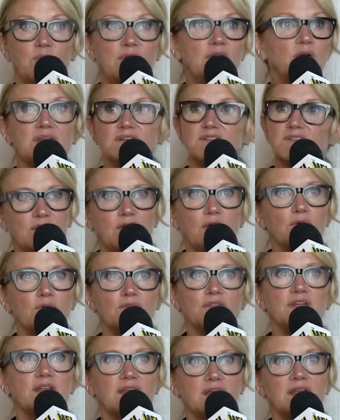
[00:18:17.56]
We need to
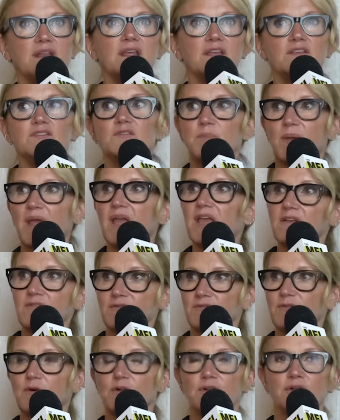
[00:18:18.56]
know that it is
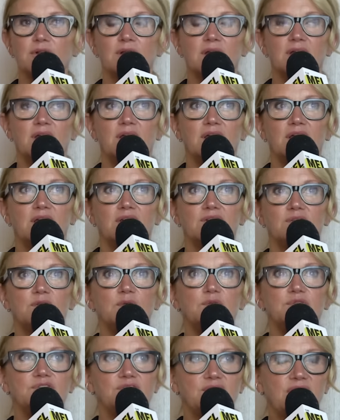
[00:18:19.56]
painful
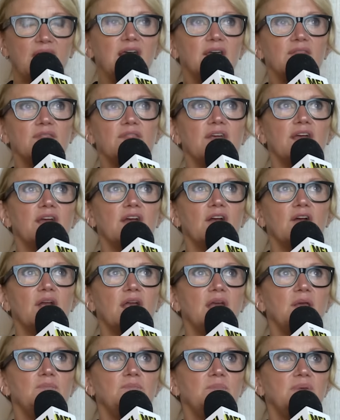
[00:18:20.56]
to stand there
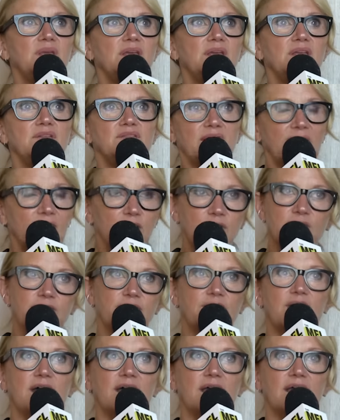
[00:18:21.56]
and be
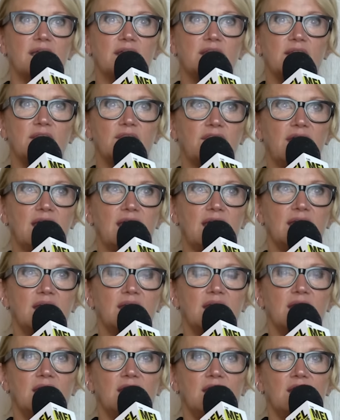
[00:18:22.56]
terrified
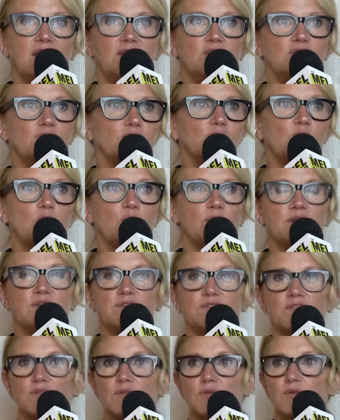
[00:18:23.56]
that you're
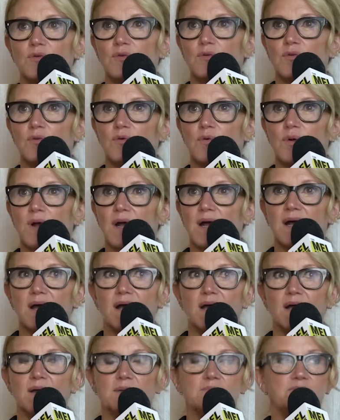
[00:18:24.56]
going to
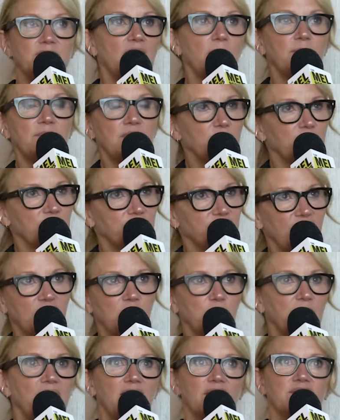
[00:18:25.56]
not be able to say
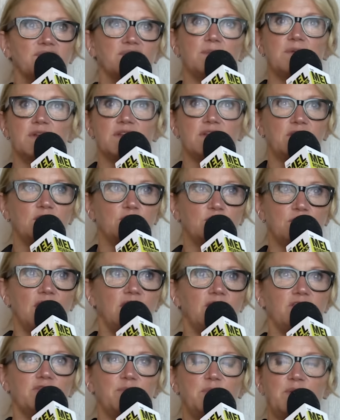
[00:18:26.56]
goodbye to somebody that you
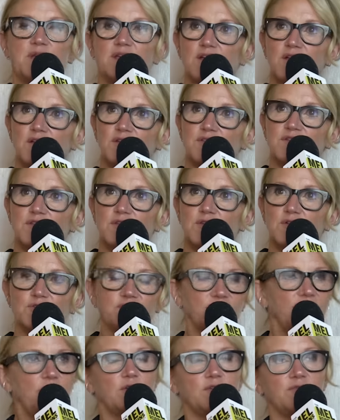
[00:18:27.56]
love because you're
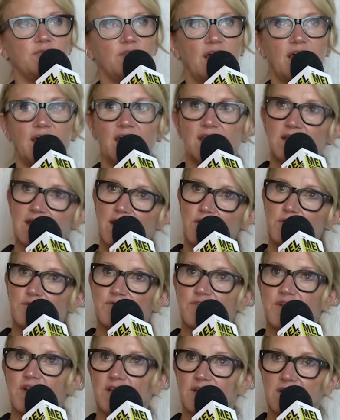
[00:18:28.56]
scared of flying and now you're
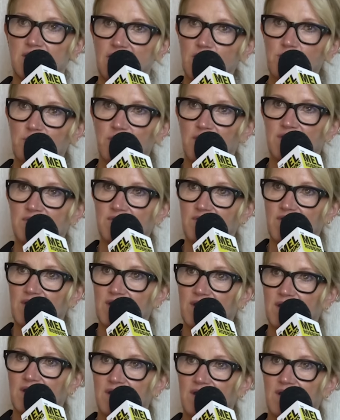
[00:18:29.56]
sitting in an airplane
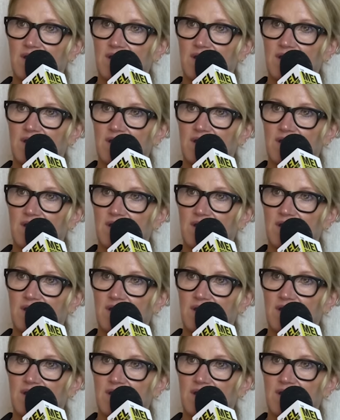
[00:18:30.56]
seat.